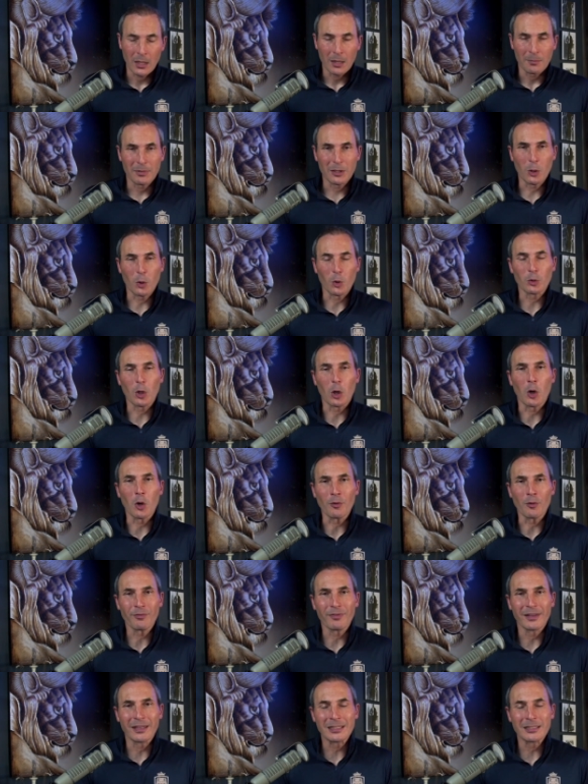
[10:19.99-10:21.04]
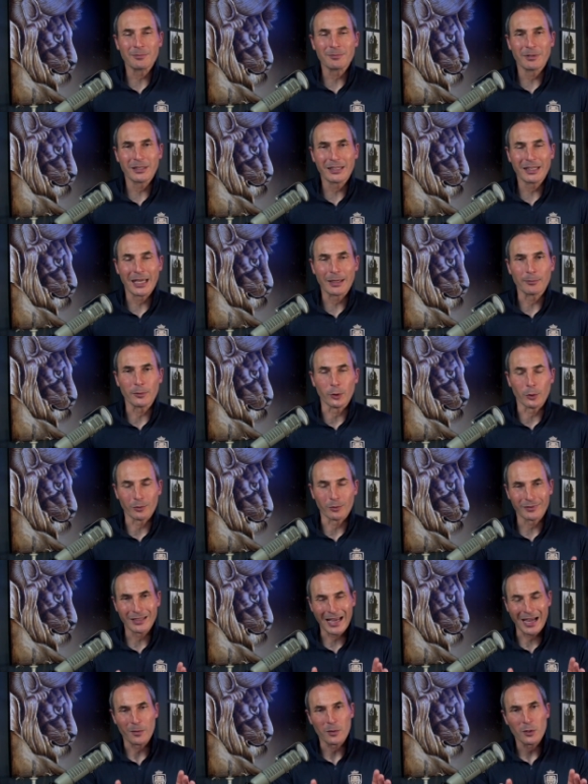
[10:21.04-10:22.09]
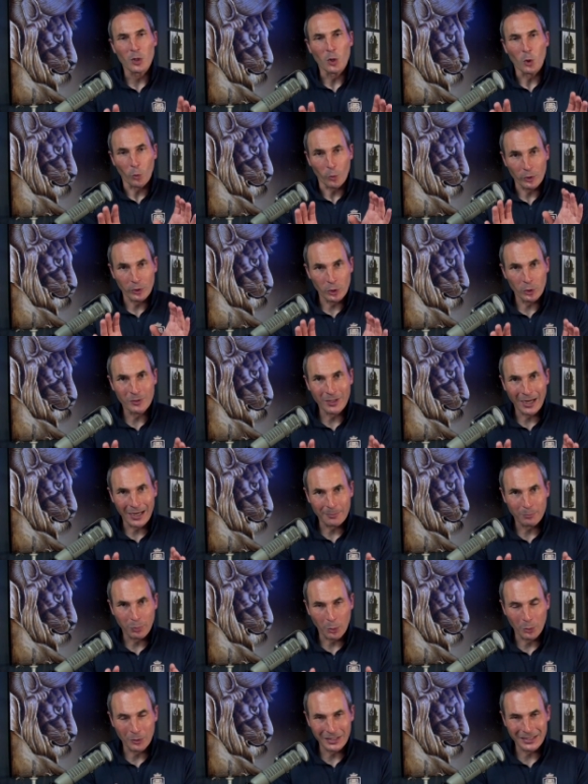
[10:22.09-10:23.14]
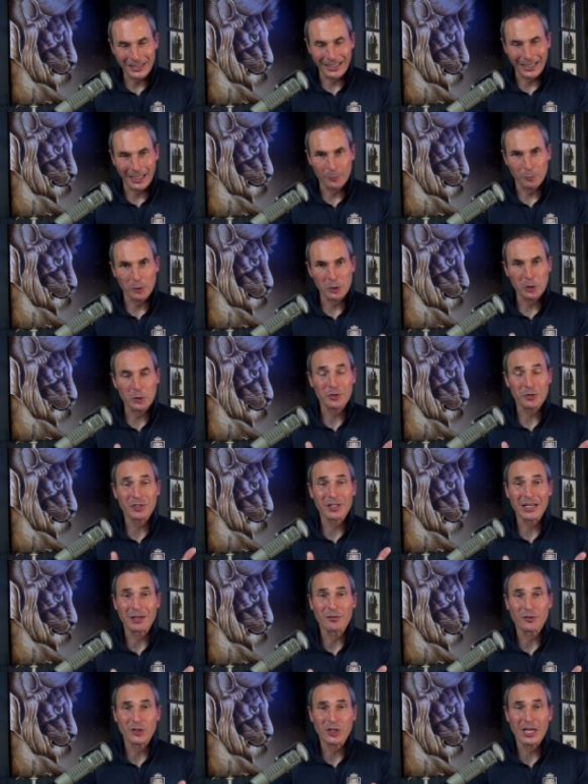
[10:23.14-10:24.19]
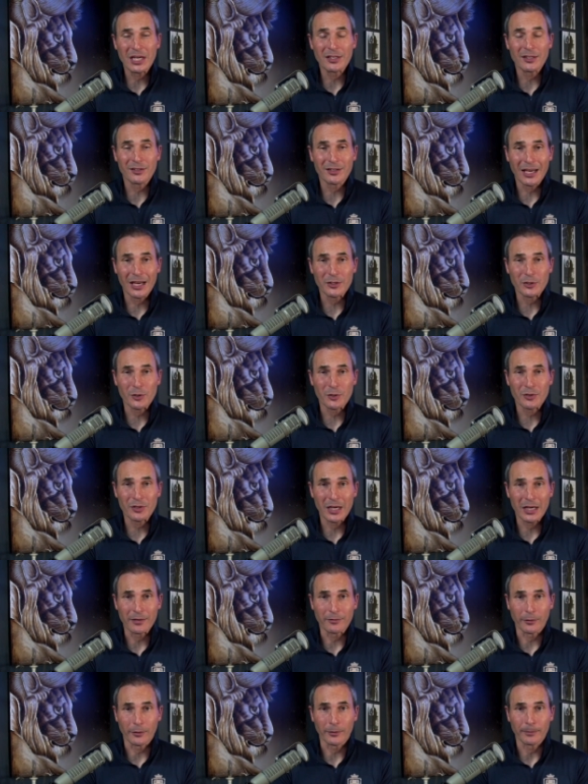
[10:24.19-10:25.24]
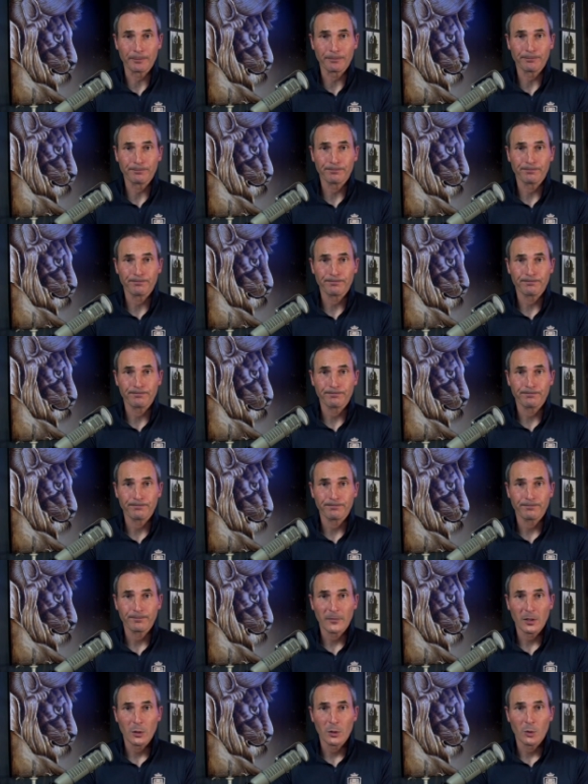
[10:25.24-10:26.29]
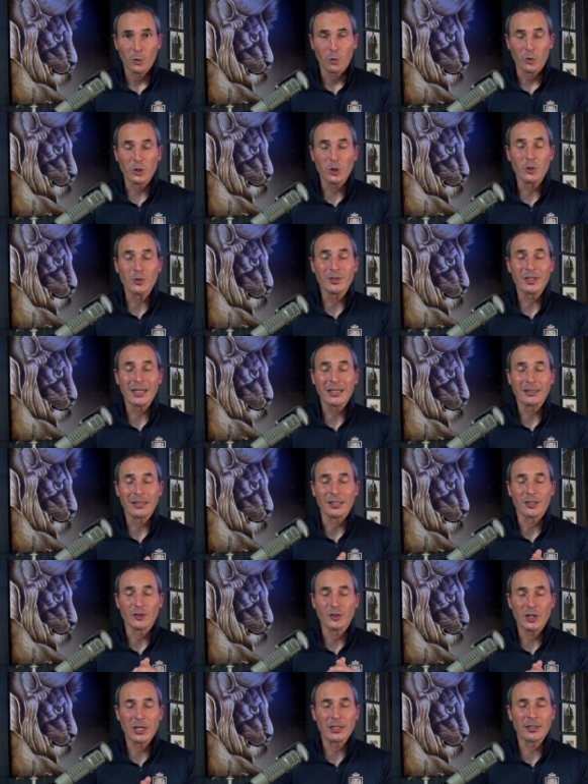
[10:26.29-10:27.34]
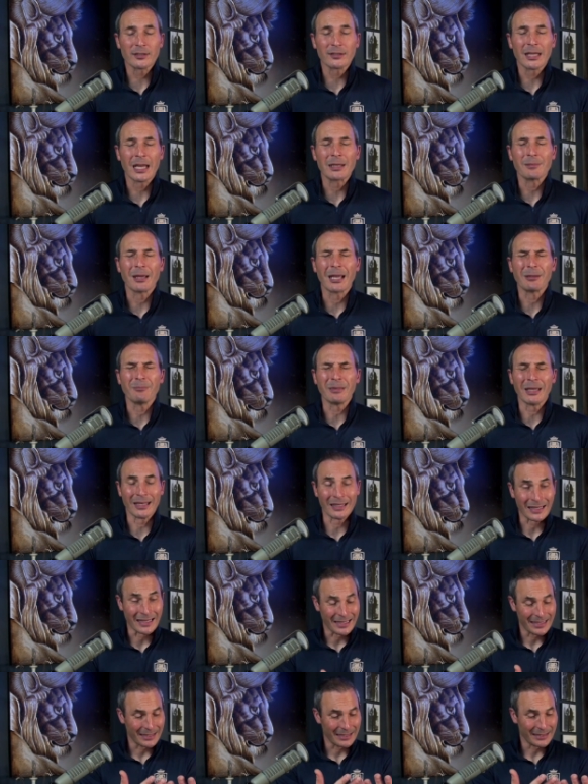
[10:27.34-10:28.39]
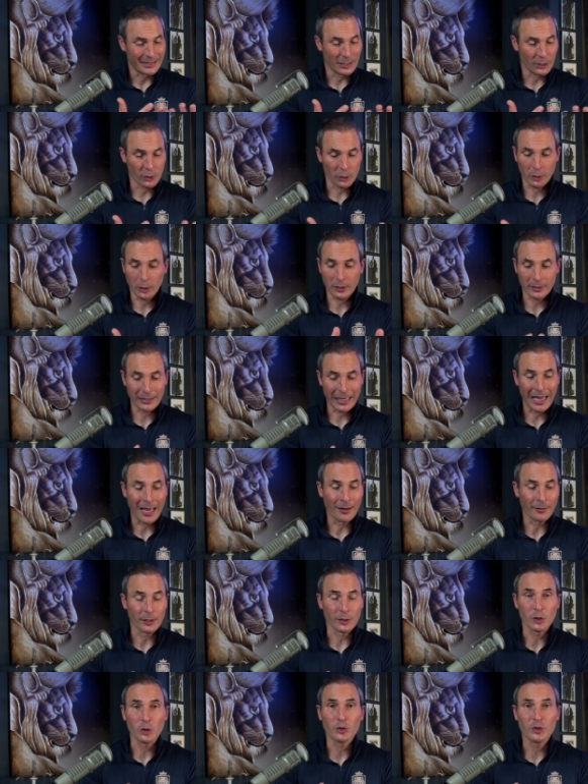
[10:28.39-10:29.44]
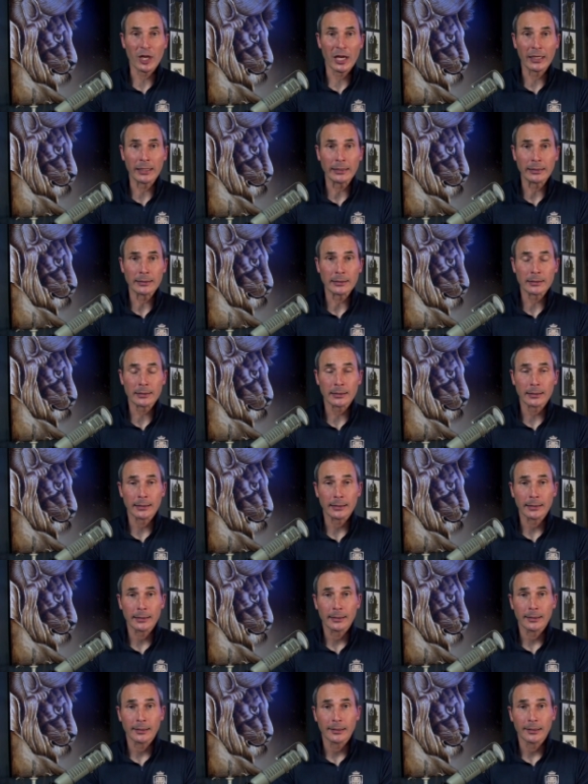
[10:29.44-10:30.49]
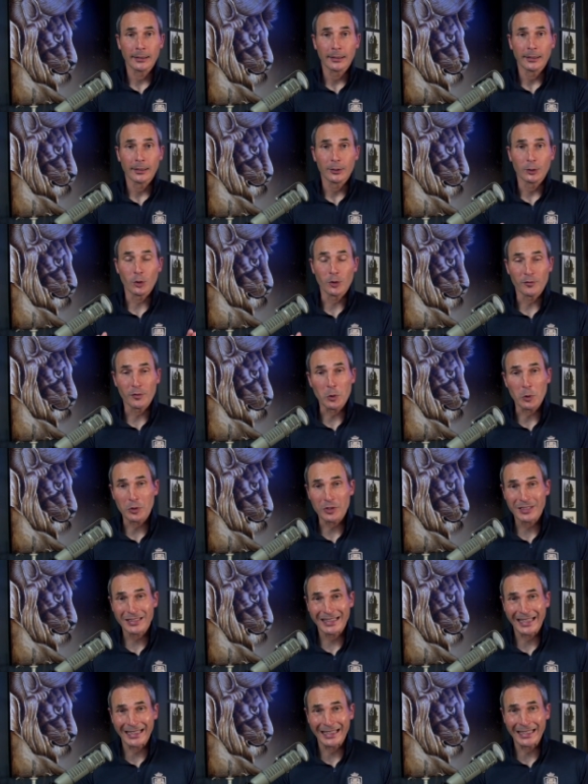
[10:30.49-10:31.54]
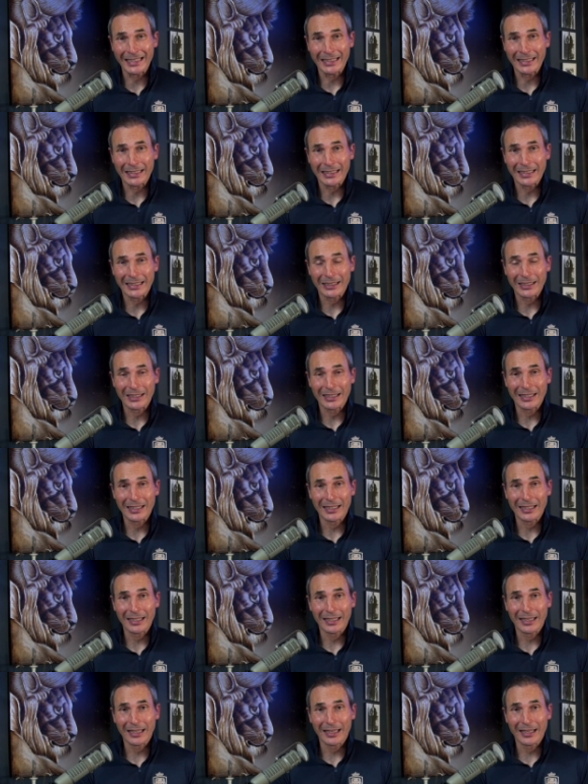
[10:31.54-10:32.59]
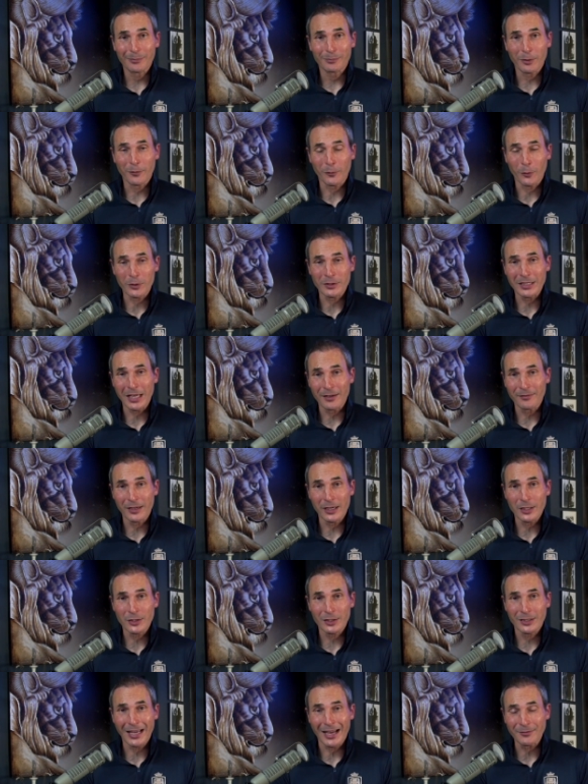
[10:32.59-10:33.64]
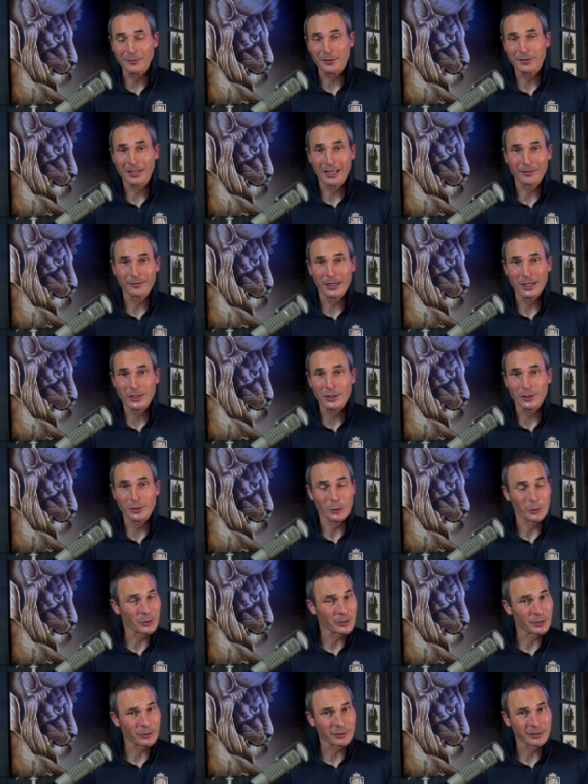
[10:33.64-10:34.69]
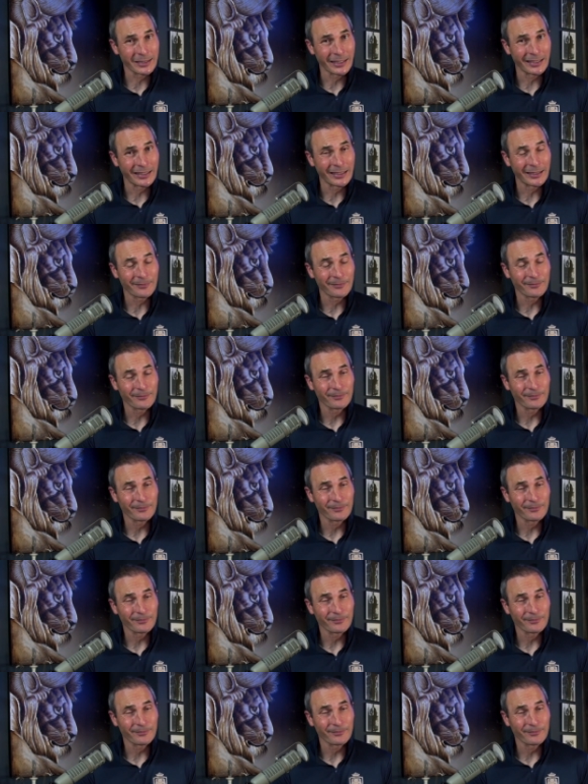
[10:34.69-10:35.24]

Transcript: Behold, all things became new. Now, when you got born again, when you received Jesus as your Savior, when you said, in Jesus' name, amen, did you look down and you changed? You know, if you were skinny before salvation, after salvation, you were still skinny.